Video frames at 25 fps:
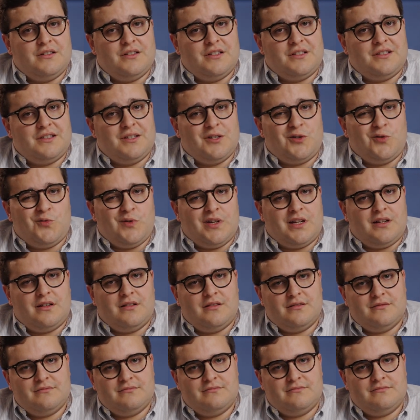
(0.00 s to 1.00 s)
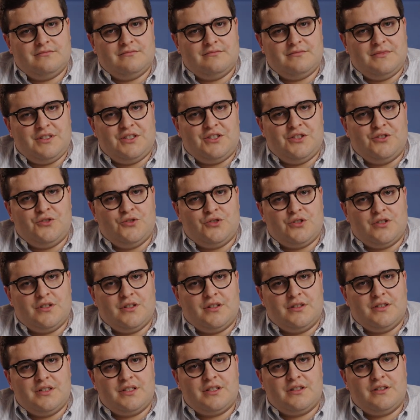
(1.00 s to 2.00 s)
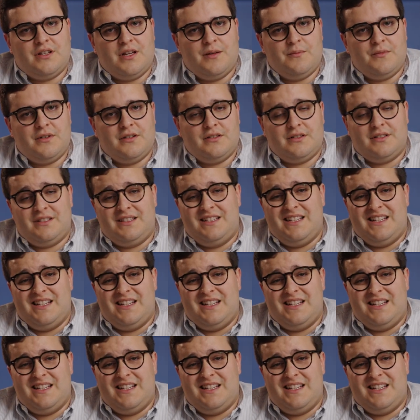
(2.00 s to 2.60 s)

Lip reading: just a quick institutional disclaimer.